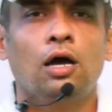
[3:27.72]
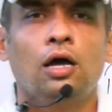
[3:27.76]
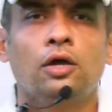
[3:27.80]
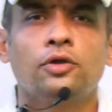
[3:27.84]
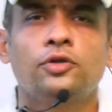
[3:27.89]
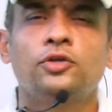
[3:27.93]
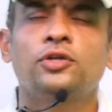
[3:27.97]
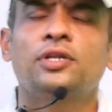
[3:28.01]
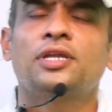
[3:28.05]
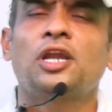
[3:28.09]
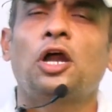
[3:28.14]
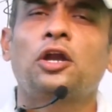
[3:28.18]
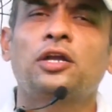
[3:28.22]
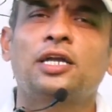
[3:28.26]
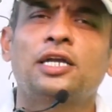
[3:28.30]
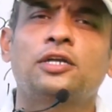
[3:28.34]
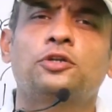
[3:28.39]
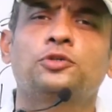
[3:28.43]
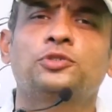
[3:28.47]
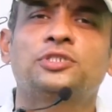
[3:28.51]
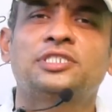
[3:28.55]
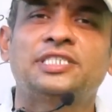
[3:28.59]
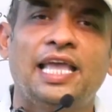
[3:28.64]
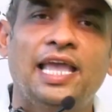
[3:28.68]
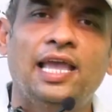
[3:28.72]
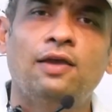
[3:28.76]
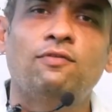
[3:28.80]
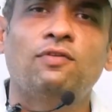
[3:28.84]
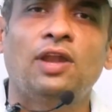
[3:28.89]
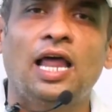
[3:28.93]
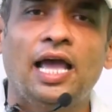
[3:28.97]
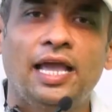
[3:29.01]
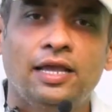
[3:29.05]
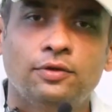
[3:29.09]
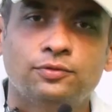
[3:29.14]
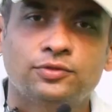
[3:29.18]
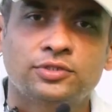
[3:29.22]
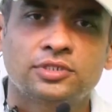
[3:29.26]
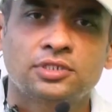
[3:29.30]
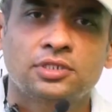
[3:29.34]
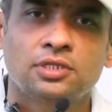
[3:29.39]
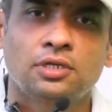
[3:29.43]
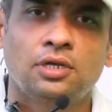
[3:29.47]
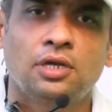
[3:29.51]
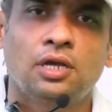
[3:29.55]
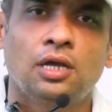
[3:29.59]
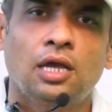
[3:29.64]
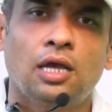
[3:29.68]
in order to save
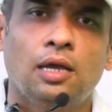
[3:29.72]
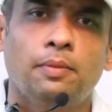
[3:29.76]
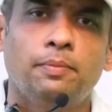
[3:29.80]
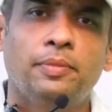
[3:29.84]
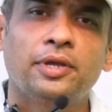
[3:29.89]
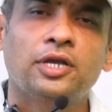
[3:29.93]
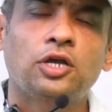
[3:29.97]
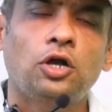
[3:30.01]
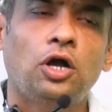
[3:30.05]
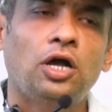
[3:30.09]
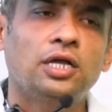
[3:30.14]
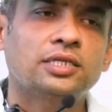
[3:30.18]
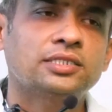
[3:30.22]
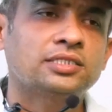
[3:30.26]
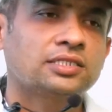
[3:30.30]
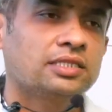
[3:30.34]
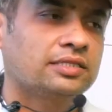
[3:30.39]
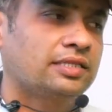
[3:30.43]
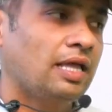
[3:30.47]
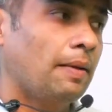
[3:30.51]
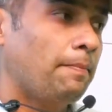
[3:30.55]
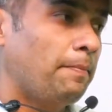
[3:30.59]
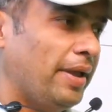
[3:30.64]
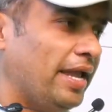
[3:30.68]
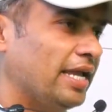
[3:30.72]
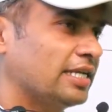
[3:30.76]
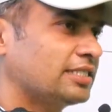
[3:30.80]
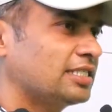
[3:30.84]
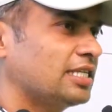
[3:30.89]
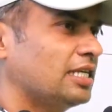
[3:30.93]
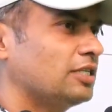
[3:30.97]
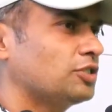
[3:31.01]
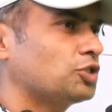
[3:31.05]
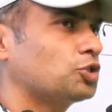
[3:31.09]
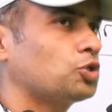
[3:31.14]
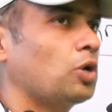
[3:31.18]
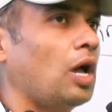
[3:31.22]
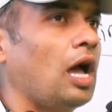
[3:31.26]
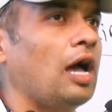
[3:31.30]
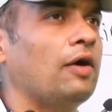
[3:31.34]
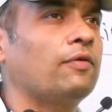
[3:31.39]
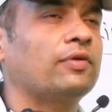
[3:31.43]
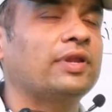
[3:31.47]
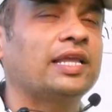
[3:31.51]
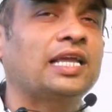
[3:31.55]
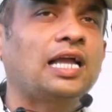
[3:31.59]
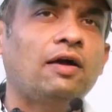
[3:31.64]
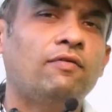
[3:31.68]
lives, because the patients who
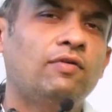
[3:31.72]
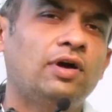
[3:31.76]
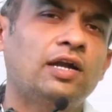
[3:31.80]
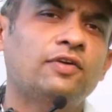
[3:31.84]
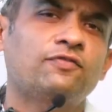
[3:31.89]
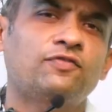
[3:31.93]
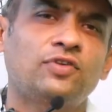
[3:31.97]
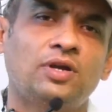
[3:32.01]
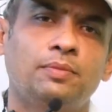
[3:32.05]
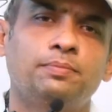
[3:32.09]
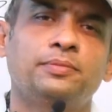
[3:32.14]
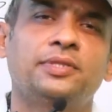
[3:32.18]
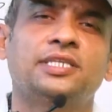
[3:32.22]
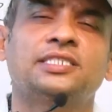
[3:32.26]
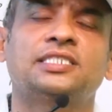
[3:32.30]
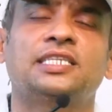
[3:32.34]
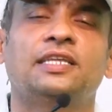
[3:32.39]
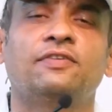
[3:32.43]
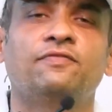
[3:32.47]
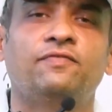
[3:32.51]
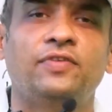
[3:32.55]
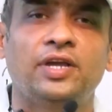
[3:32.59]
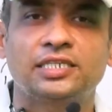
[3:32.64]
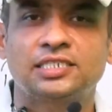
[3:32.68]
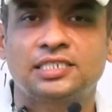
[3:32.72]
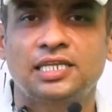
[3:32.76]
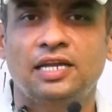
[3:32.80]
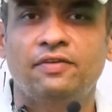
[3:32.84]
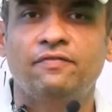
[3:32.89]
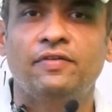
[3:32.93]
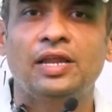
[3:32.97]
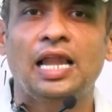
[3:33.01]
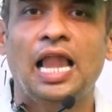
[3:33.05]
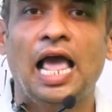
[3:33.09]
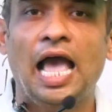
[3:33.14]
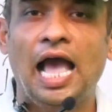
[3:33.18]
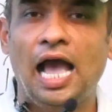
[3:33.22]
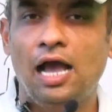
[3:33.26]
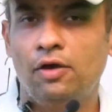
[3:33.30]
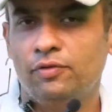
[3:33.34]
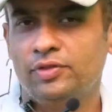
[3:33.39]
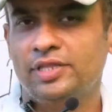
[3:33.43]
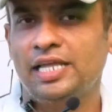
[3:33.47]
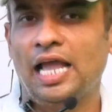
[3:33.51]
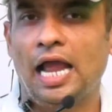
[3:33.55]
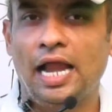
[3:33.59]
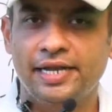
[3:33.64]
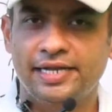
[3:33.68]
have recovered from this infection will
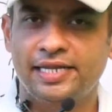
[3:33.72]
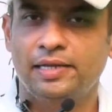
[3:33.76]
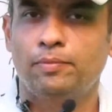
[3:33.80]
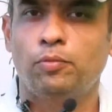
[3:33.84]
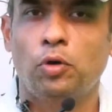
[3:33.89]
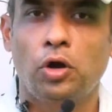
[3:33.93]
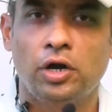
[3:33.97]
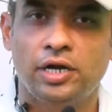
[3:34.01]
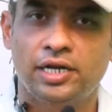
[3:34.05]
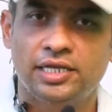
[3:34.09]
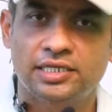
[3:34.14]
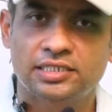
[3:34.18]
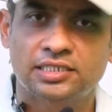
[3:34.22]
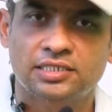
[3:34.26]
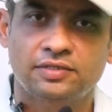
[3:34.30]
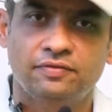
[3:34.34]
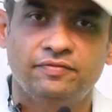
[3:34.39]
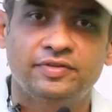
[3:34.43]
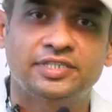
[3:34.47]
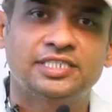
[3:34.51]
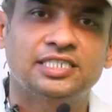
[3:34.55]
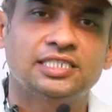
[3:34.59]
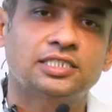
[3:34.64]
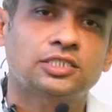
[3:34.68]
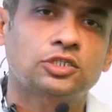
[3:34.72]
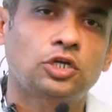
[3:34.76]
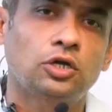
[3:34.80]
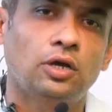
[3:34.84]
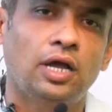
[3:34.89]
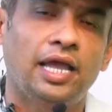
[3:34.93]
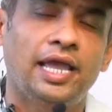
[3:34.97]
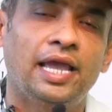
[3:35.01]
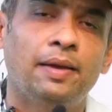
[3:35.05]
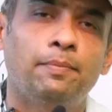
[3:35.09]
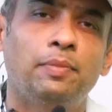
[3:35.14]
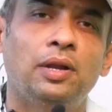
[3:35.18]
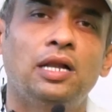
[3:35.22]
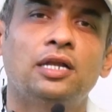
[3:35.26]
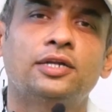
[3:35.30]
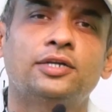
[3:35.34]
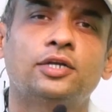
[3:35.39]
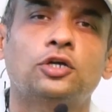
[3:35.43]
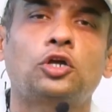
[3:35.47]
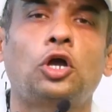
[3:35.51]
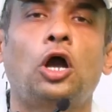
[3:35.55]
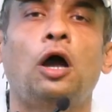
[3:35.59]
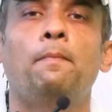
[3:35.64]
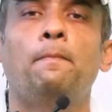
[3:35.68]
have the antibodies which is able
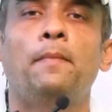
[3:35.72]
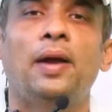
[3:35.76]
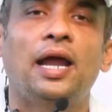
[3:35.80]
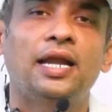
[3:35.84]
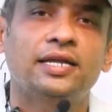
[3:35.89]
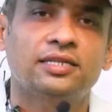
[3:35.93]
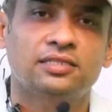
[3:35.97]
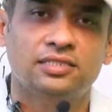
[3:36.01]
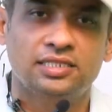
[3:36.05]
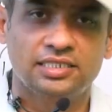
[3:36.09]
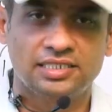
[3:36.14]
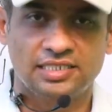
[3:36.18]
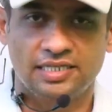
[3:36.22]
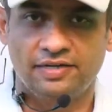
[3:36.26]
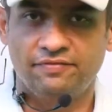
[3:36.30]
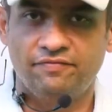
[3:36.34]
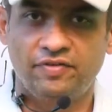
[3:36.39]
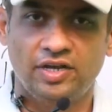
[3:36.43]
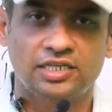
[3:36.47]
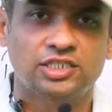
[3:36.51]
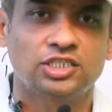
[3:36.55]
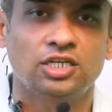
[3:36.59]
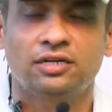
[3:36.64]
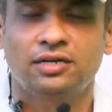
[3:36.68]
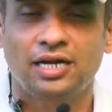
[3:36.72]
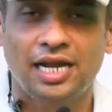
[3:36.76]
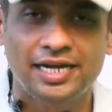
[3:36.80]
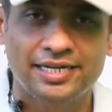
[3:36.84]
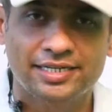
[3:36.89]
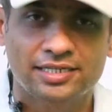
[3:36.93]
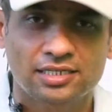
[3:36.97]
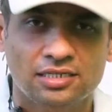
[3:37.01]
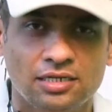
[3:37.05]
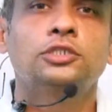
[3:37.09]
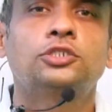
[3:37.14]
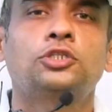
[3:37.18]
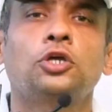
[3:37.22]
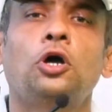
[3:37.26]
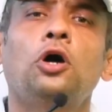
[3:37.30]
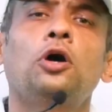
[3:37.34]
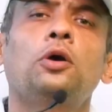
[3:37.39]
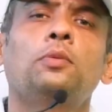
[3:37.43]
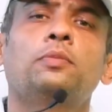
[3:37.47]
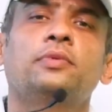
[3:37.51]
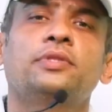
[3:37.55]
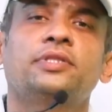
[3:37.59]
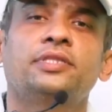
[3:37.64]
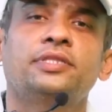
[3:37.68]
to combat this infection, right?
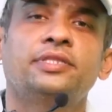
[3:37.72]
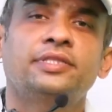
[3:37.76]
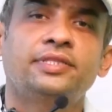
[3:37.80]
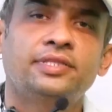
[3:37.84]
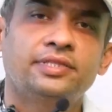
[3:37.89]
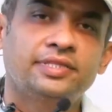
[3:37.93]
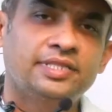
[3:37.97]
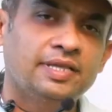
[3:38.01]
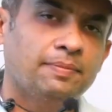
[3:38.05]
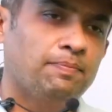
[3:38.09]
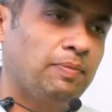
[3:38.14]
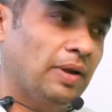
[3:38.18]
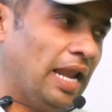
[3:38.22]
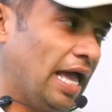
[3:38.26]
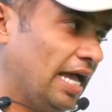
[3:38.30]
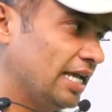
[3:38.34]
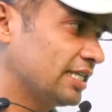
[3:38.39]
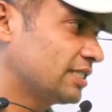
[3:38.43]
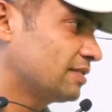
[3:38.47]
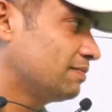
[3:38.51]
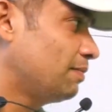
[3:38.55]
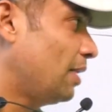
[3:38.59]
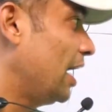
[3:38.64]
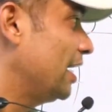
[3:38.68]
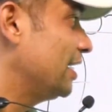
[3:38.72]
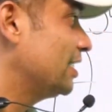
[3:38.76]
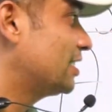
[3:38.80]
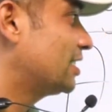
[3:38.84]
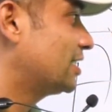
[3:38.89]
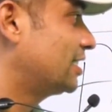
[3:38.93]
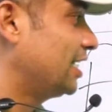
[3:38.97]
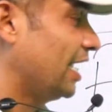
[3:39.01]
So the plasma is